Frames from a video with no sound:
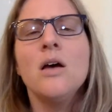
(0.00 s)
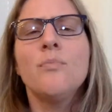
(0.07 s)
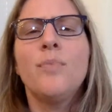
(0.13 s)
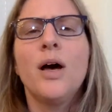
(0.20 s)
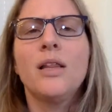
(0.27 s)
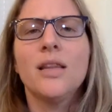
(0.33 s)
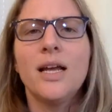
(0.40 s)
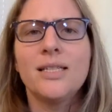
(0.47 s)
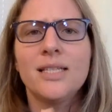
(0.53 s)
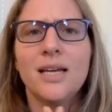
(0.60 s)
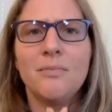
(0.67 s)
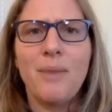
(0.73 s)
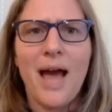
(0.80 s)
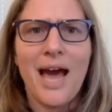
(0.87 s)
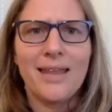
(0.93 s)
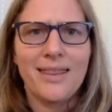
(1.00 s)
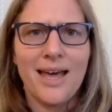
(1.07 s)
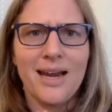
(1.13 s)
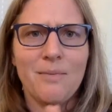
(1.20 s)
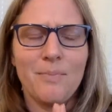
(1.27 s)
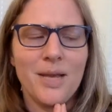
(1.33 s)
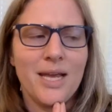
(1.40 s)
But let's unpack
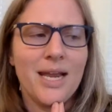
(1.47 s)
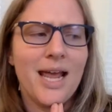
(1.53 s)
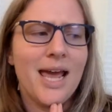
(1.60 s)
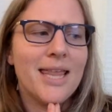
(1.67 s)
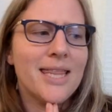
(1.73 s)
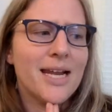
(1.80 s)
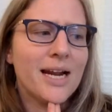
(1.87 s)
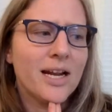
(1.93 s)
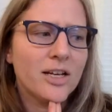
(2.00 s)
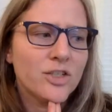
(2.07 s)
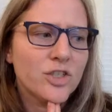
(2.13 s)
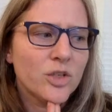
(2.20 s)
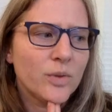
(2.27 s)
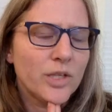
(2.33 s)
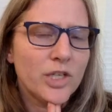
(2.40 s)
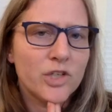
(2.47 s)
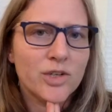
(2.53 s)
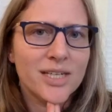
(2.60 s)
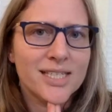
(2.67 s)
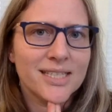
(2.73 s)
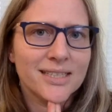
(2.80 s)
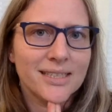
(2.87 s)
that a bit. And then I also want to
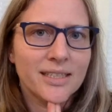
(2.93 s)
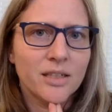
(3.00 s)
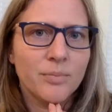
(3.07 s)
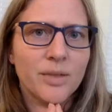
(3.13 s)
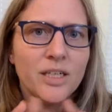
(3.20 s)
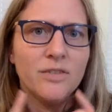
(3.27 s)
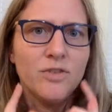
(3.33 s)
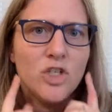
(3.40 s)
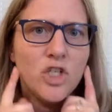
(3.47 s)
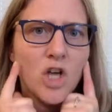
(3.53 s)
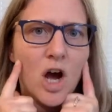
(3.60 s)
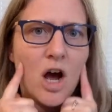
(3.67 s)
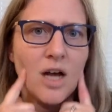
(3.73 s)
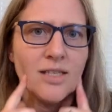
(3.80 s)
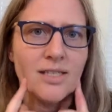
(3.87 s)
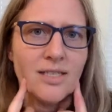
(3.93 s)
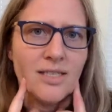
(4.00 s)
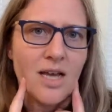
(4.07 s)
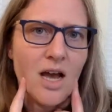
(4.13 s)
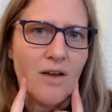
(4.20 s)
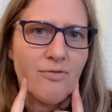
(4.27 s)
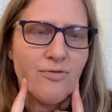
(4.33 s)
address a little bit of jaw
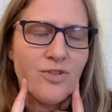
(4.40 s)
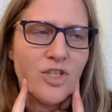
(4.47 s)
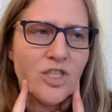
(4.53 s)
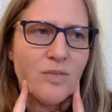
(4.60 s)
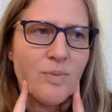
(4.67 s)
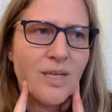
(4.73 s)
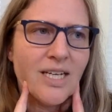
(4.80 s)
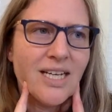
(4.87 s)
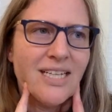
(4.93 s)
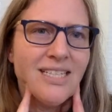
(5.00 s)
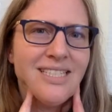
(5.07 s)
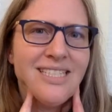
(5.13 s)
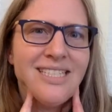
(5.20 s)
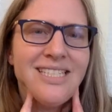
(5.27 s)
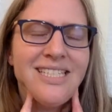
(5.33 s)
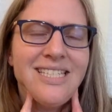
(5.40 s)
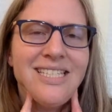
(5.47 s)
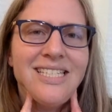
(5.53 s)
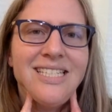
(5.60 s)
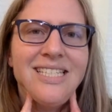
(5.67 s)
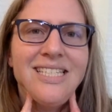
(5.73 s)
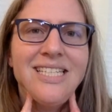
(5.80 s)
stuff just
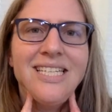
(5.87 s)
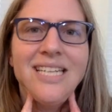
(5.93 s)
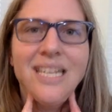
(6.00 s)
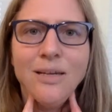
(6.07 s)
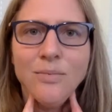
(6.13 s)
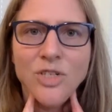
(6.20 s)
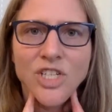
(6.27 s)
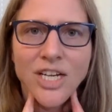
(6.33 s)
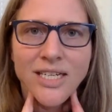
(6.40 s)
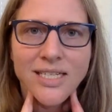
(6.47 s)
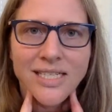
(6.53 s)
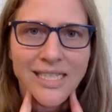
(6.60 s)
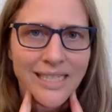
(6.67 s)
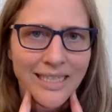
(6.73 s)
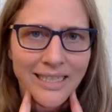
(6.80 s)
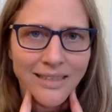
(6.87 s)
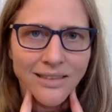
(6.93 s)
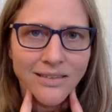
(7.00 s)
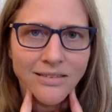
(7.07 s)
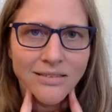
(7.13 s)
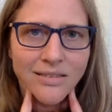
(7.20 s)
because TMJD,